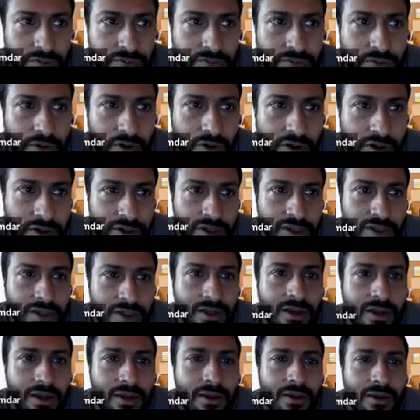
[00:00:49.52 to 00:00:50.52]
for
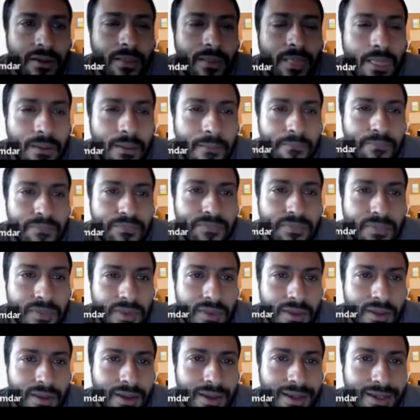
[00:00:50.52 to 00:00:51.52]

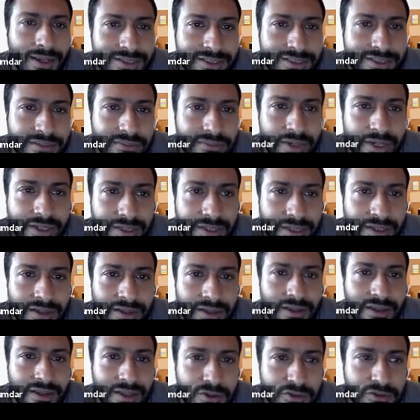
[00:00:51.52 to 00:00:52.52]
um,
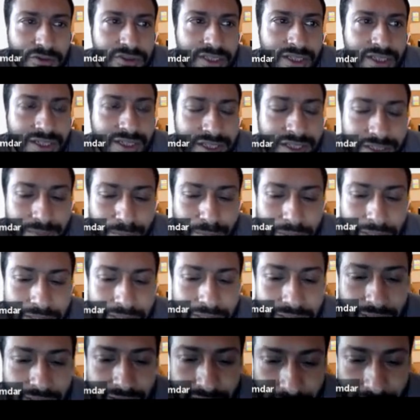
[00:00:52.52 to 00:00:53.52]
estimating using
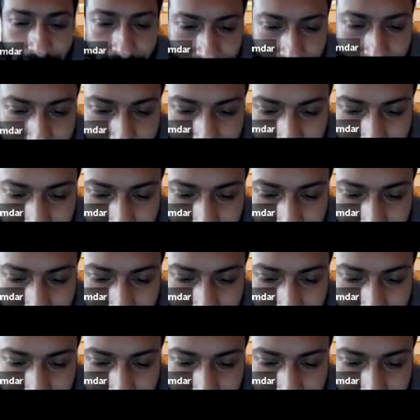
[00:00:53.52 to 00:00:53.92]
repeated random